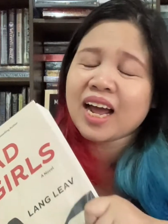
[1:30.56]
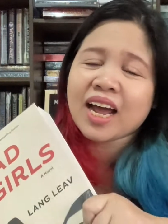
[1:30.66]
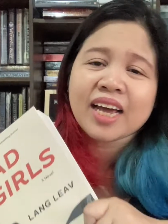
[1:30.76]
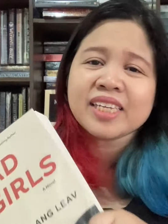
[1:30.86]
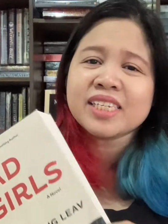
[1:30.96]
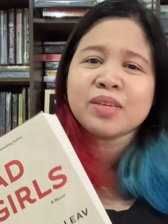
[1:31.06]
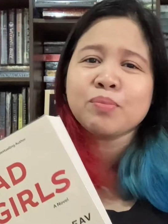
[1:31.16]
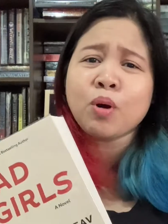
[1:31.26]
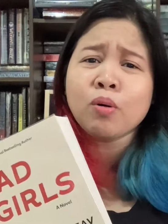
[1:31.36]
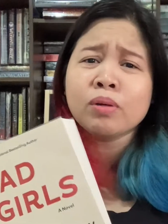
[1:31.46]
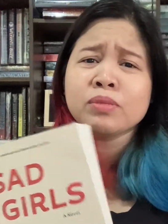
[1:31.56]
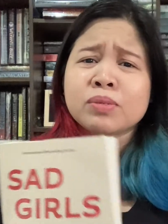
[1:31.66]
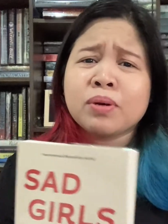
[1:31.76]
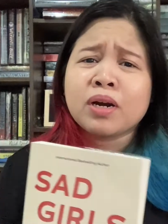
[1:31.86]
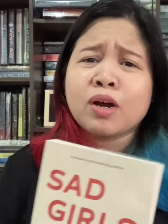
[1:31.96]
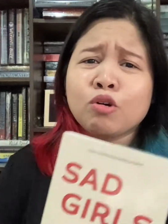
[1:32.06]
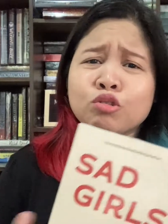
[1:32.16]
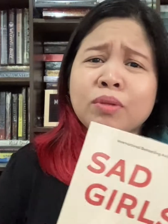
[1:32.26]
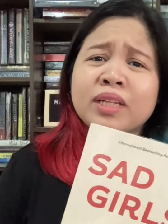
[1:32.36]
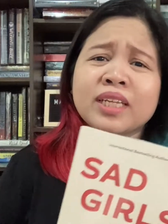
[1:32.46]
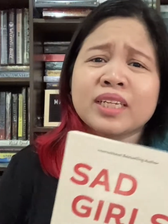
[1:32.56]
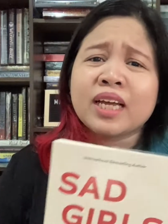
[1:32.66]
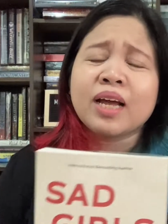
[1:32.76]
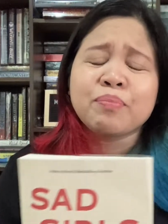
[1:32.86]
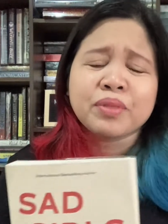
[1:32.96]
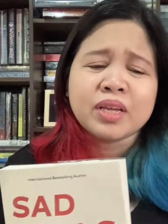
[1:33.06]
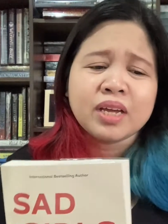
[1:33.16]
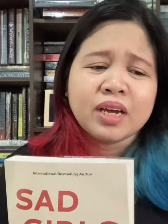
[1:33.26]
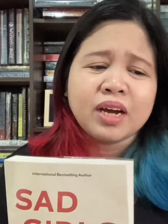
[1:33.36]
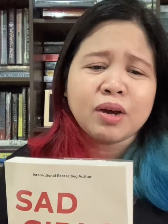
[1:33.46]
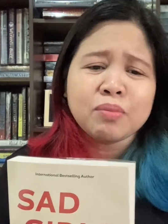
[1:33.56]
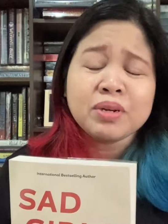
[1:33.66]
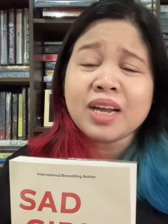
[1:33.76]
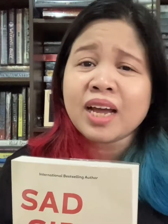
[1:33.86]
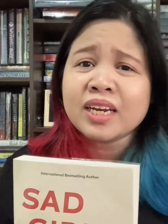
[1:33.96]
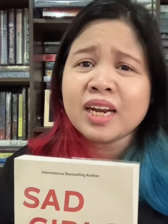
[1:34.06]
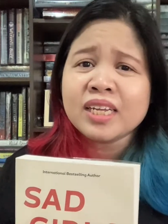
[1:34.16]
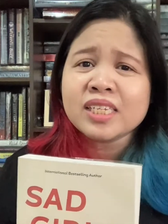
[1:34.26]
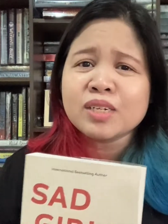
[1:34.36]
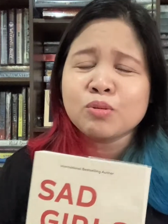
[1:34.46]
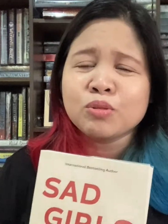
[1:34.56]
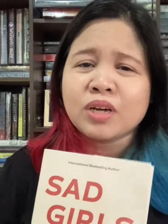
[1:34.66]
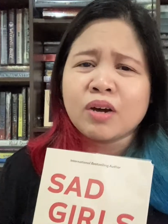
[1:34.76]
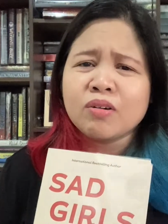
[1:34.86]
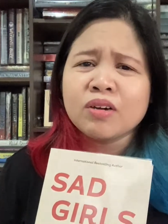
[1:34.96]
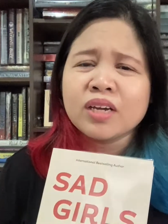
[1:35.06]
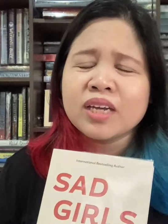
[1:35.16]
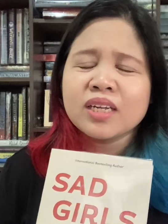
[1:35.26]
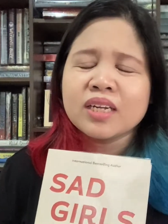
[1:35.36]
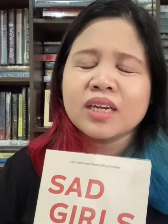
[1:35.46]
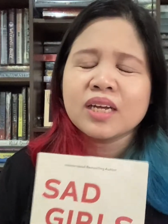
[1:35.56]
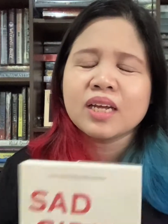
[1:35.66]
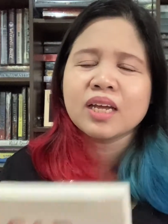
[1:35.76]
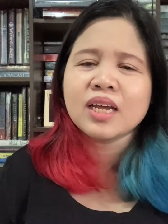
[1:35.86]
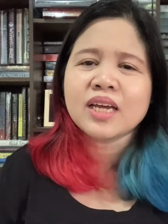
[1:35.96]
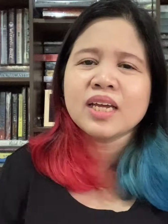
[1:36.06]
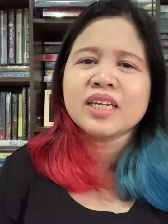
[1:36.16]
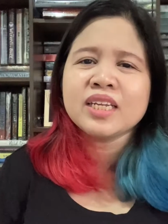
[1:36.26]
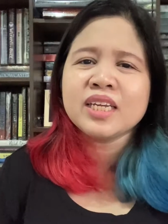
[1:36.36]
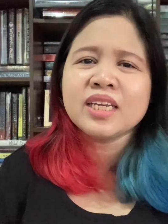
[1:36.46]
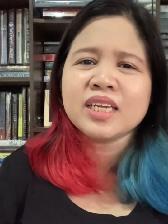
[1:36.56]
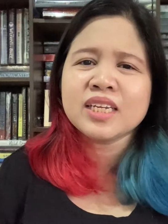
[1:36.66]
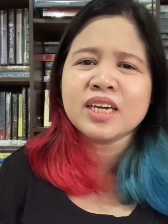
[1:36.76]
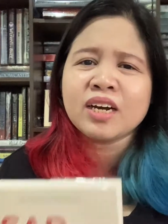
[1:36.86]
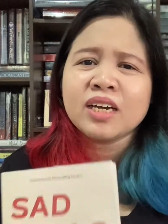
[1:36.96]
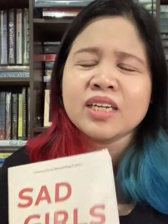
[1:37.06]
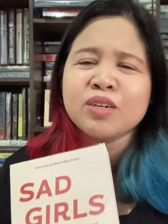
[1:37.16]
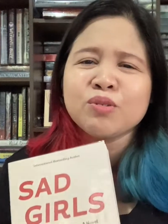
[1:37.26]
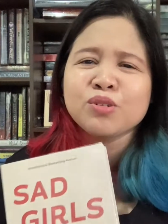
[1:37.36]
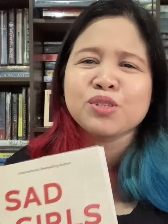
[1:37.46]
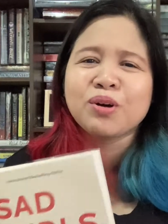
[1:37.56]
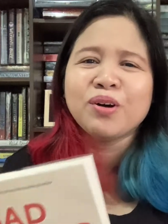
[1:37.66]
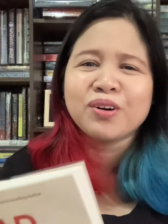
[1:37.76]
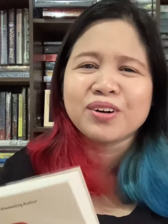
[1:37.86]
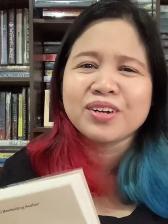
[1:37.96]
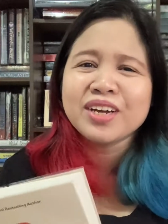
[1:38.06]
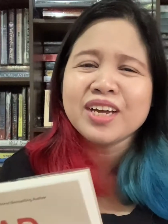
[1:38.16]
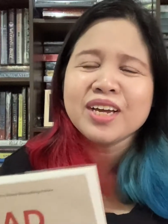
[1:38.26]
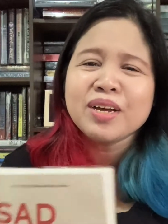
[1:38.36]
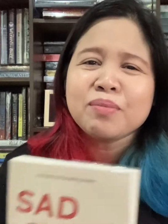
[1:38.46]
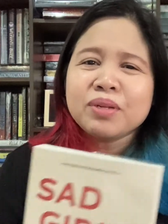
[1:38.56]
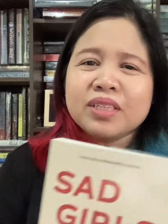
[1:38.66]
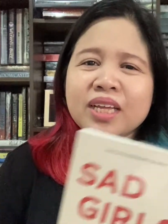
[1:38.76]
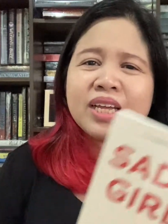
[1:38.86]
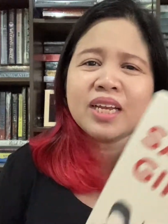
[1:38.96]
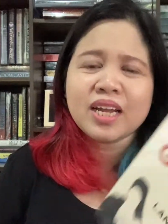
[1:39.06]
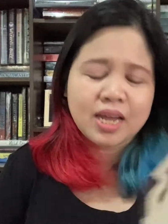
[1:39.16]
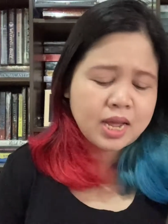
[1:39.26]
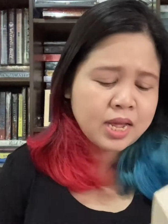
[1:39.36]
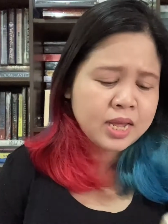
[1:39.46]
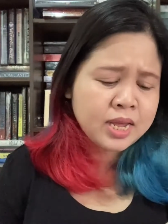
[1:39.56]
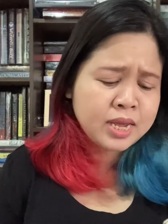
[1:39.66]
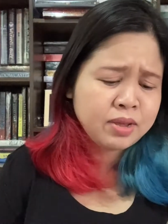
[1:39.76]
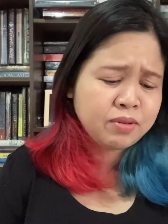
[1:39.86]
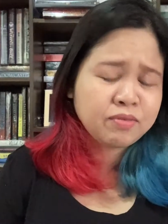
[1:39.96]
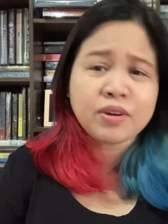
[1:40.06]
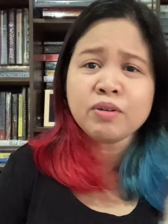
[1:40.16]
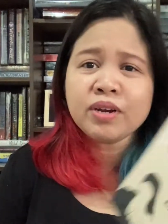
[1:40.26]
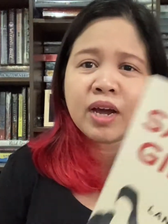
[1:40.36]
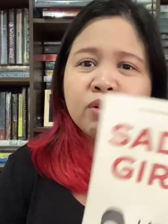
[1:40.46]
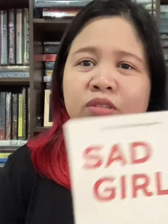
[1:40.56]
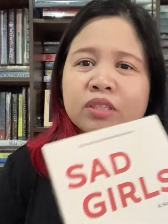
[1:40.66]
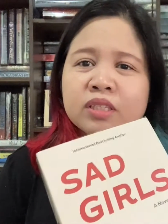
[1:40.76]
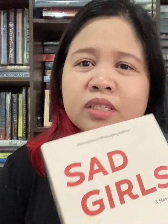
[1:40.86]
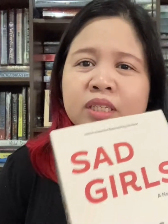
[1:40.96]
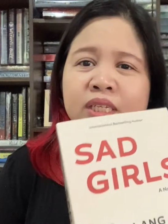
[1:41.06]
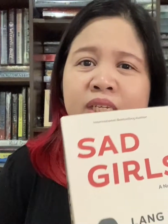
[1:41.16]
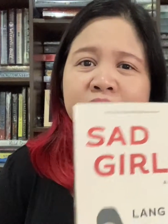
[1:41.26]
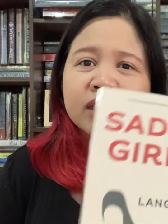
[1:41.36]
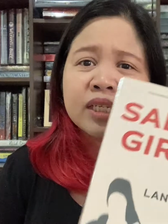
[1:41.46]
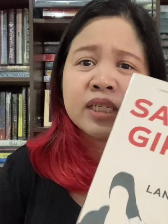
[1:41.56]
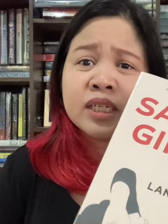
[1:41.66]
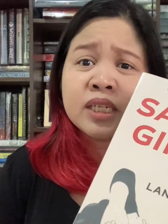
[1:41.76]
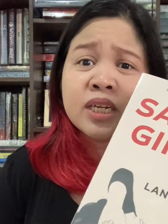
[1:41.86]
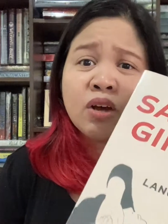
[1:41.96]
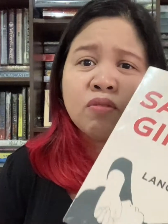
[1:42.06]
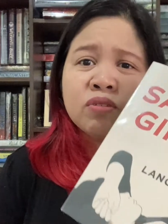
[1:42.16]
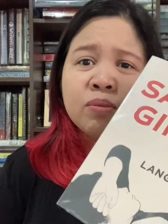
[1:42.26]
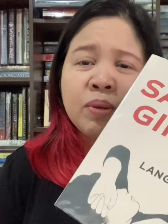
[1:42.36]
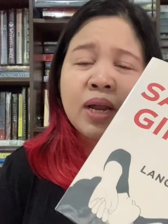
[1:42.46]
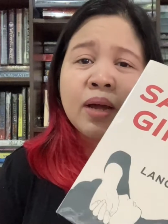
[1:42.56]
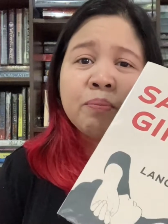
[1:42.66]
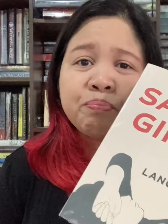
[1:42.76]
I see poems, parang automatic na ina-analyze ng utak ko, and hindi ako gusto. But then I found out that this is a novel pala,